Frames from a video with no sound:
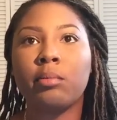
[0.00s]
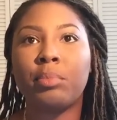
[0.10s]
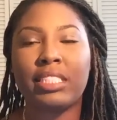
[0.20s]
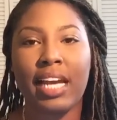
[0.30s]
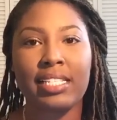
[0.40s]

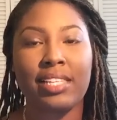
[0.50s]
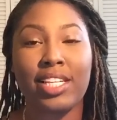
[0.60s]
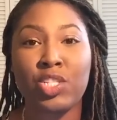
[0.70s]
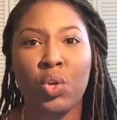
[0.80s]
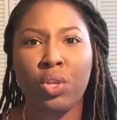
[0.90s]
Besides that,
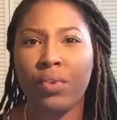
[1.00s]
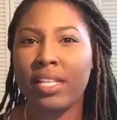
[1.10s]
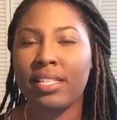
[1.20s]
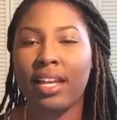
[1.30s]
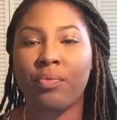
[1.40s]
that's the only
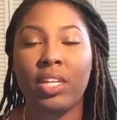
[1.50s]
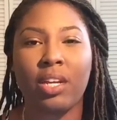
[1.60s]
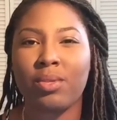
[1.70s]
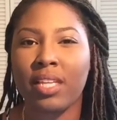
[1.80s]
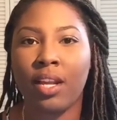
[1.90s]
reason. I felt
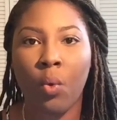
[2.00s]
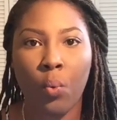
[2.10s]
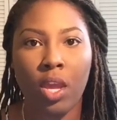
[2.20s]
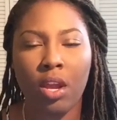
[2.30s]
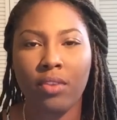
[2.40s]
like it was kind of
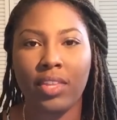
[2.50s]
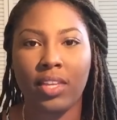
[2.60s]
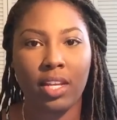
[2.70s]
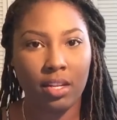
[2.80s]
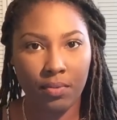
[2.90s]
weird that
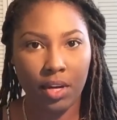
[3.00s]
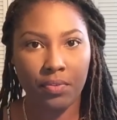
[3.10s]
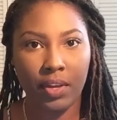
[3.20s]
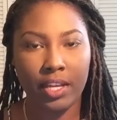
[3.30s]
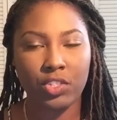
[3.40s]
they needed
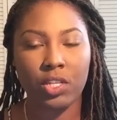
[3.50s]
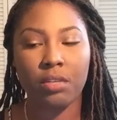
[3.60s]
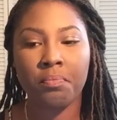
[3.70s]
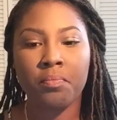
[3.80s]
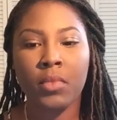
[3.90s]

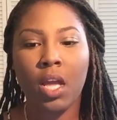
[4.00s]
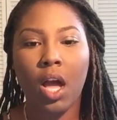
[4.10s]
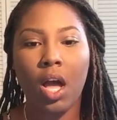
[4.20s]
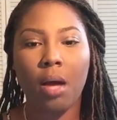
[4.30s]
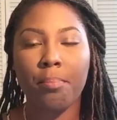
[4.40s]
verification,
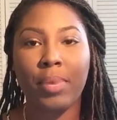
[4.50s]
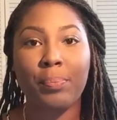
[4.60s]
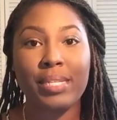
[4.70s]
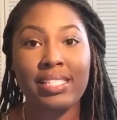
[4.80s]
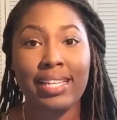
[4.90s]

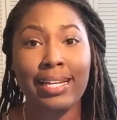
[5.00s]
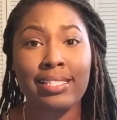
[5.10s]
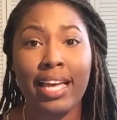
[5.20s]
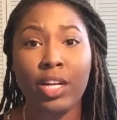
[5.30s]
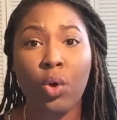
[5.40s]
but
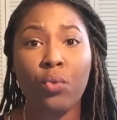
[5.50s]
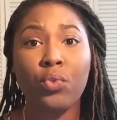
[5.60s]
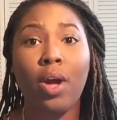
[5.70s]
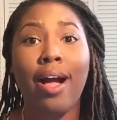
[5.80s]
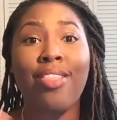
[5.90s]
besides that,
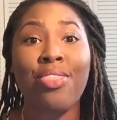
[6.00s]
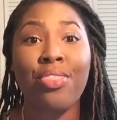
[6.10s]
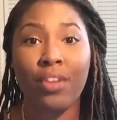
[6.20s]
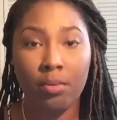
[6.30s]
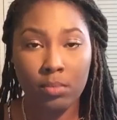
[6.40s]
overall, a
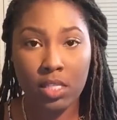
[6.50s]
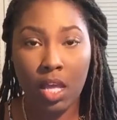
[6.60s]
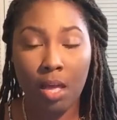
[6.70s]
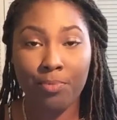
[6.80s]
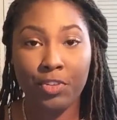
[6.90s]
thumbs
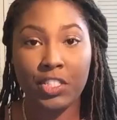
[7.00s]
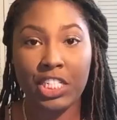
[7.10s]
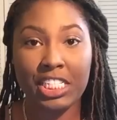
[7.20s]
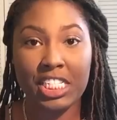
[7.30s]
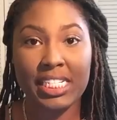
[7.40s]
up for
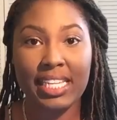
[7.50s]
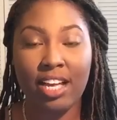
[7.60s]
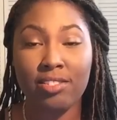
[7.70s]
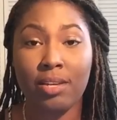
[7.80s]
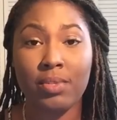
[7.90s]

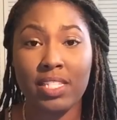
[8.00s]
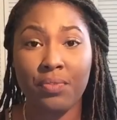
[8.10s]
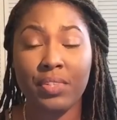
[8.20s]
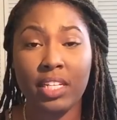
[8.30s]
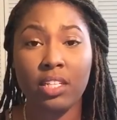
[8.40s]
JJsHouse. I would
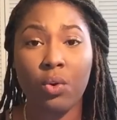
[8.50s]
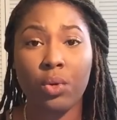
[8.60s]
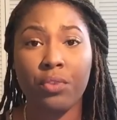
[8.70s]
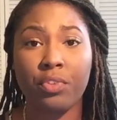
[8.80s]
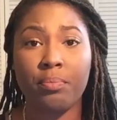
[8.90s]
definitely
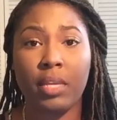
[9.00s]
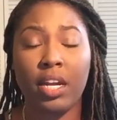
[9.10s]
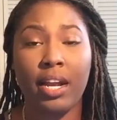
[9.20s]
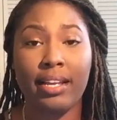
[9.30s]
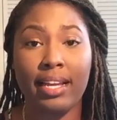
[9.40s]
order from
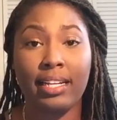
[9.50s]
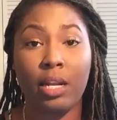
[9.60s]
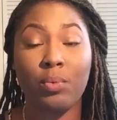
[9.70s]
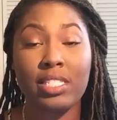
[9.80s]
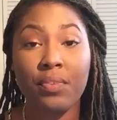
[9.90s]
there again,
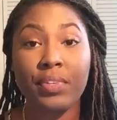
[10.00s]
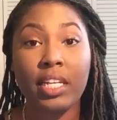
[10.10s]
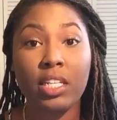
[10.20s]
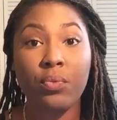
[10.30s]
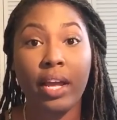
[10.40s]
and I would
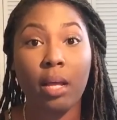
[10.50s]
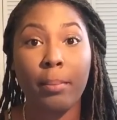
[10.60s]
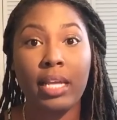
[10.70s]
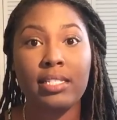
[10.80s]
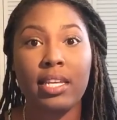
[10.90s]
definitely
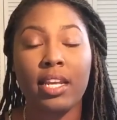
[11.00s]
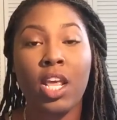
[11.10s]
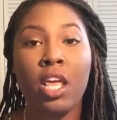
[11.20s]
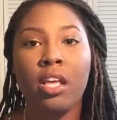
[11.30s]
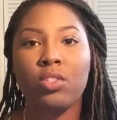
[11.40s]
recommend it.
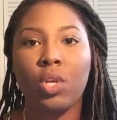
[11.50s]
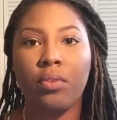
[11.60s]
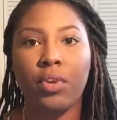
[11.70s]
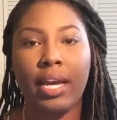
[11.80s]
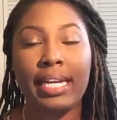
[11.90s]
So
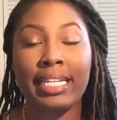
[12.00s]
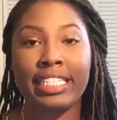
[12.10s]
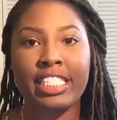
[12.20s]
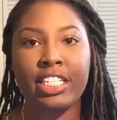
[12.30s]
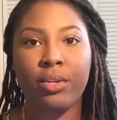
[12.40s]
if you're kind of
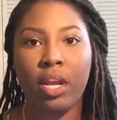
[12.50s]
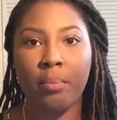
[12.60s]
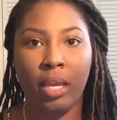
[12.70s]
considering